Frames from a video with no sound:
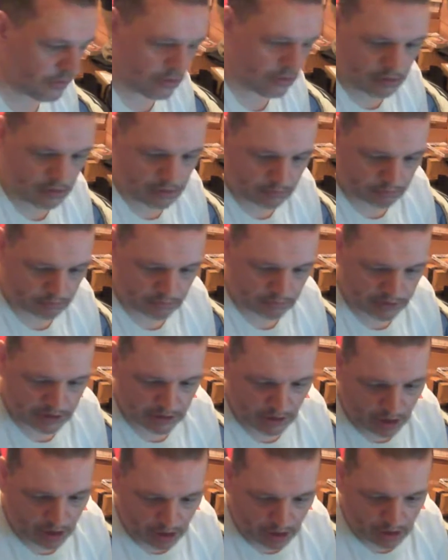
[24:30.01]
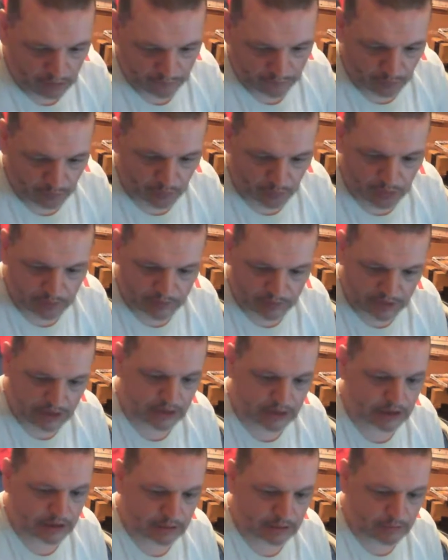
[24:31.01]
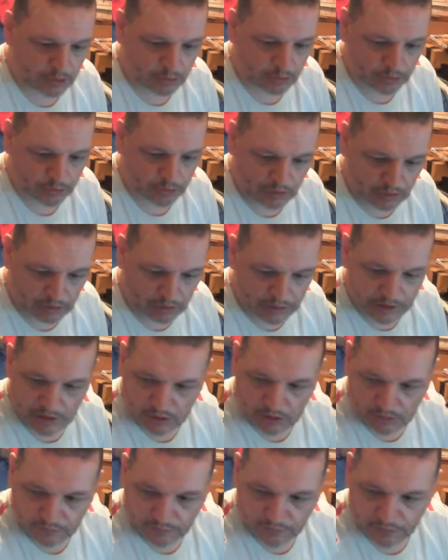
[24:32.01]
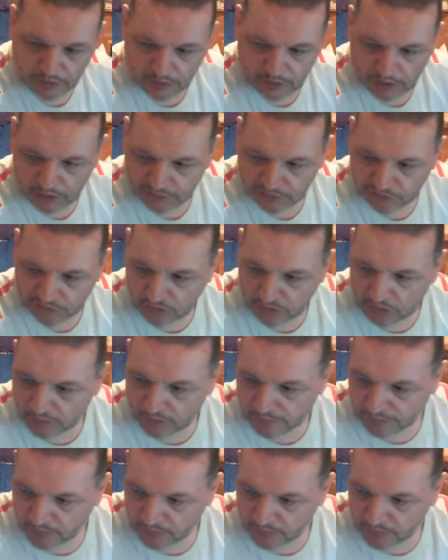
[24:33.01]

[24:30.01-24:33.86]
You know, I'm getting half of what I'm getting at the moment, like kind of thing now. So